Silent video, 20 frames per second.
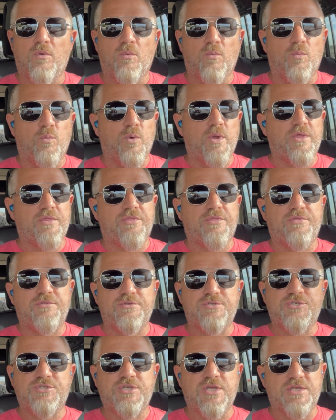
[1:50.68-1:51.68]
with
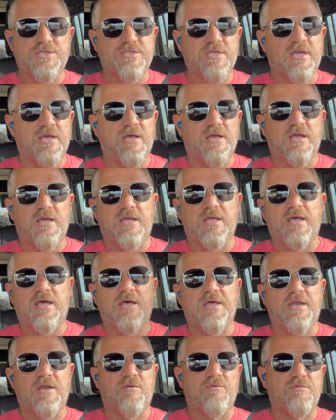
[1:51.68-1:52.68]
just
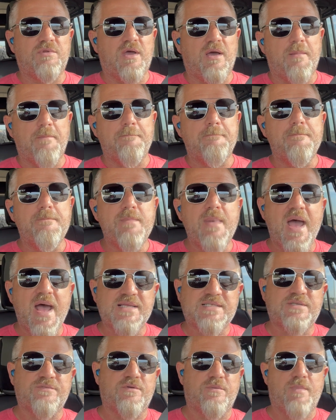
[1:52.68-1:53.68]
a
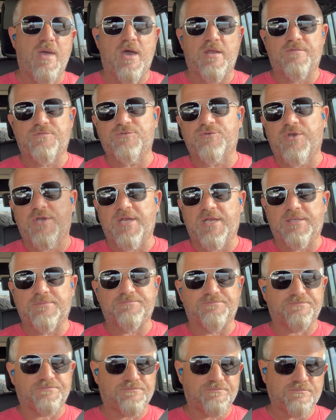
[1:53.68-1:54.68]
massive amount of training.
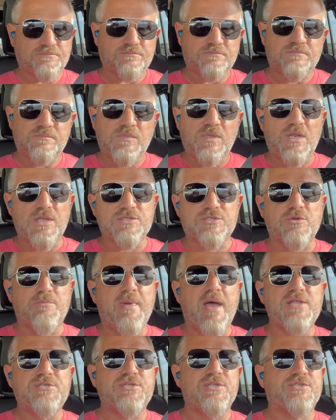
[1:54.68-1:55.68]
So
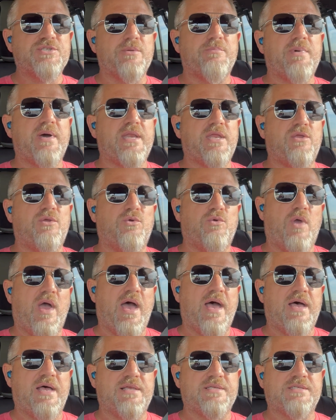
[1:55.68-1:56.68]
imagine somebody who
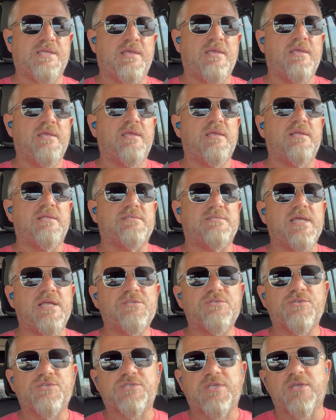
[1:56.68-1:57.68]
has
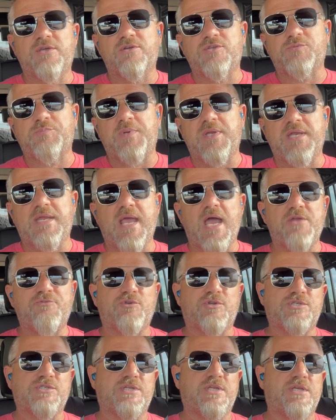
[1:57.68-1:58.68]
dental skills,
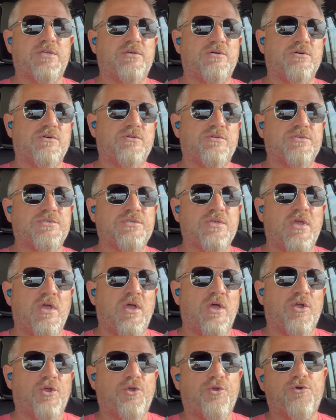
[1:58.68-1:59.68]
pediatric skills,
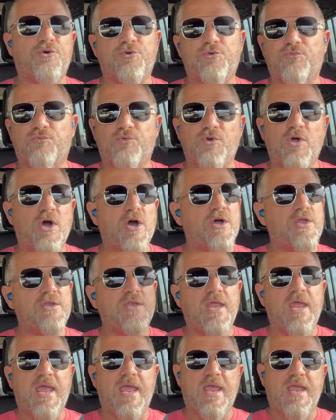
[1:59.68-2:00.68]
could run
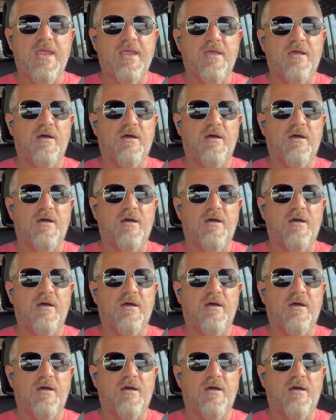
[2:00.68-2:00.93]
a